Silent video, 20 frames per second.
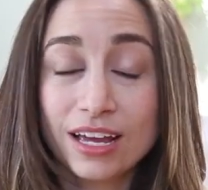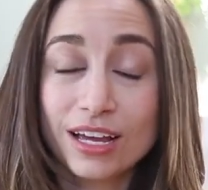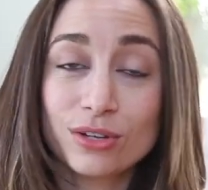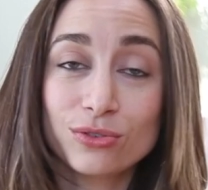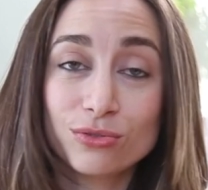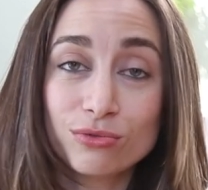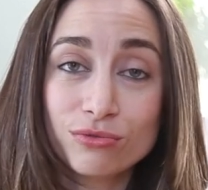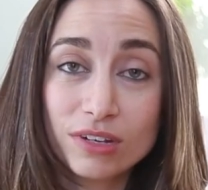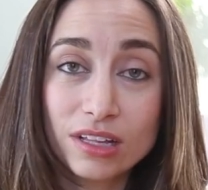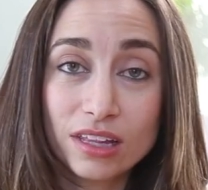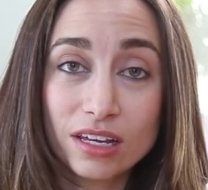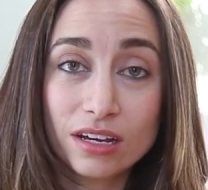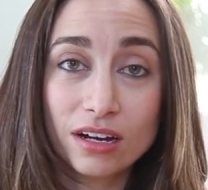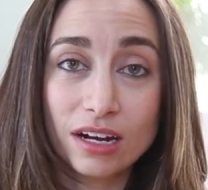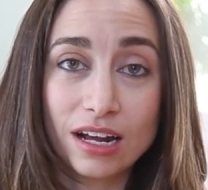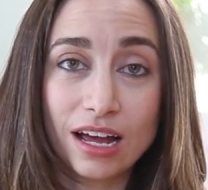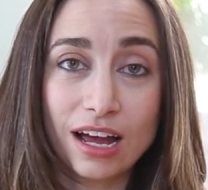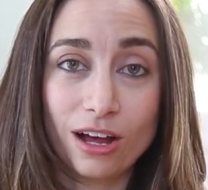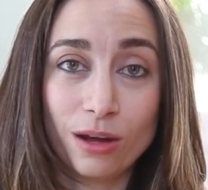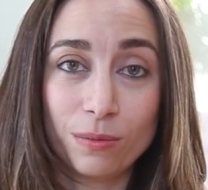is really
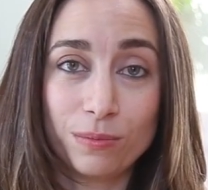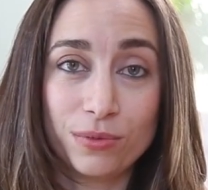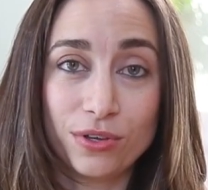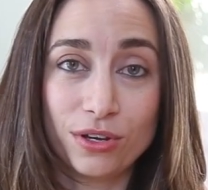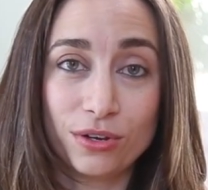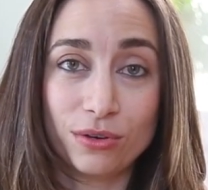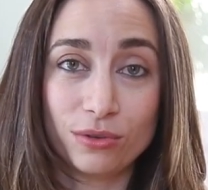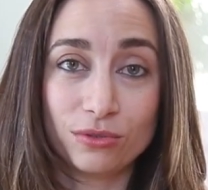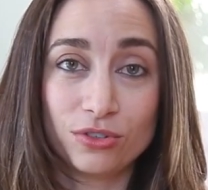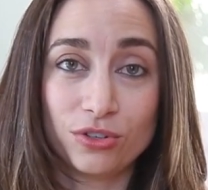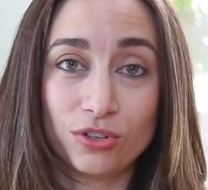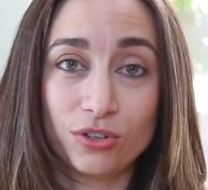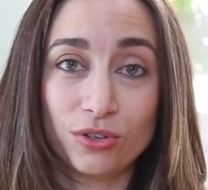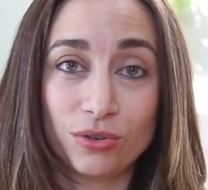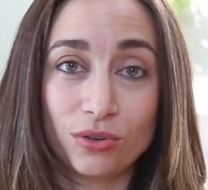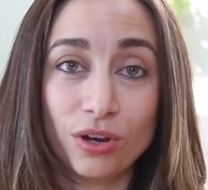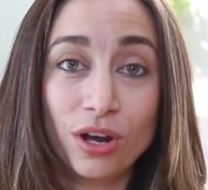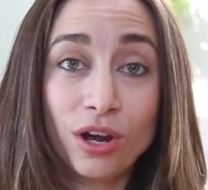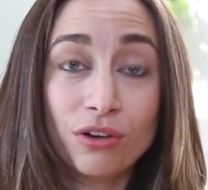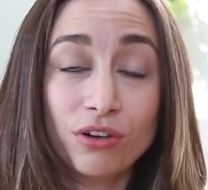gonna help you
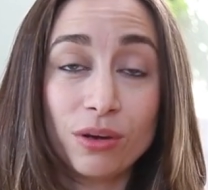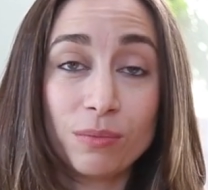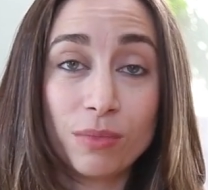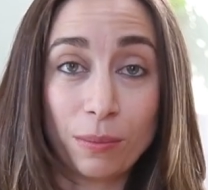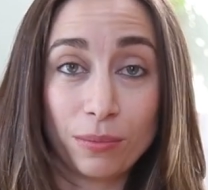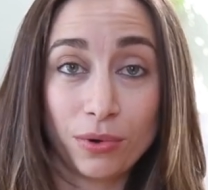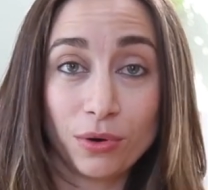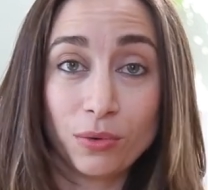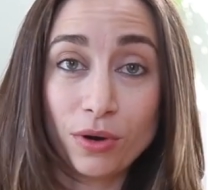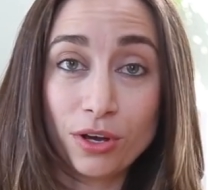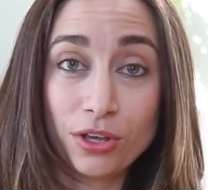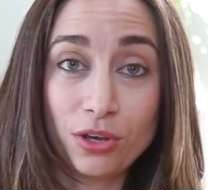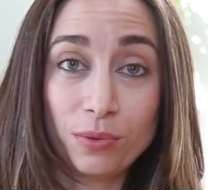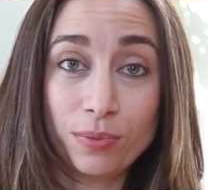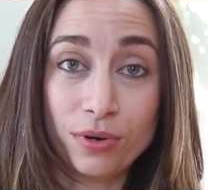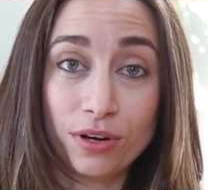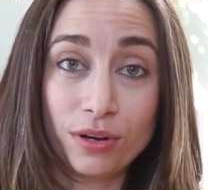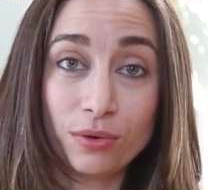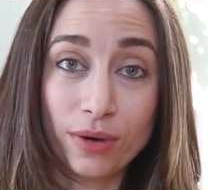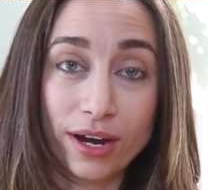to remember what you
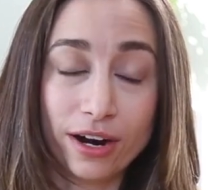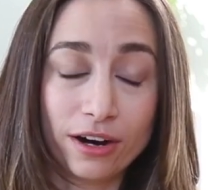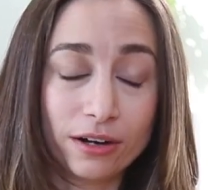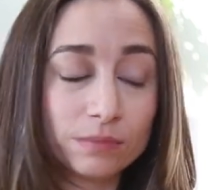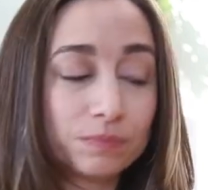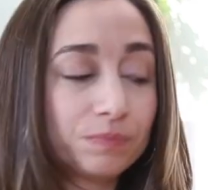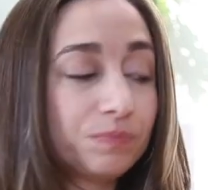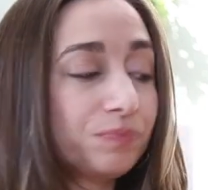put where.